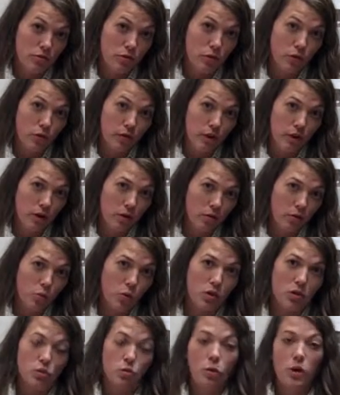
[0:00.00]
for their
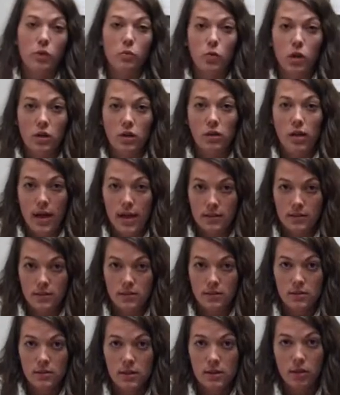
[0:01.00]
121
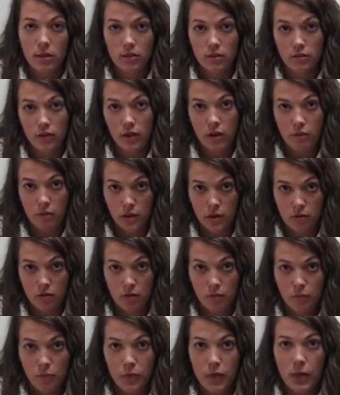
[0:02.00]
classes in our
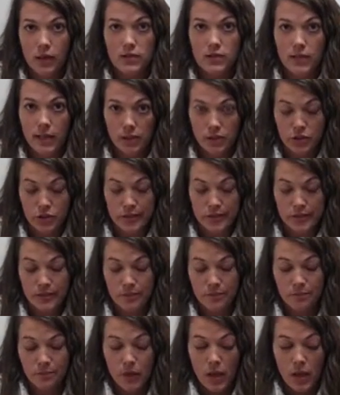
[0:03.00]
developmental sections?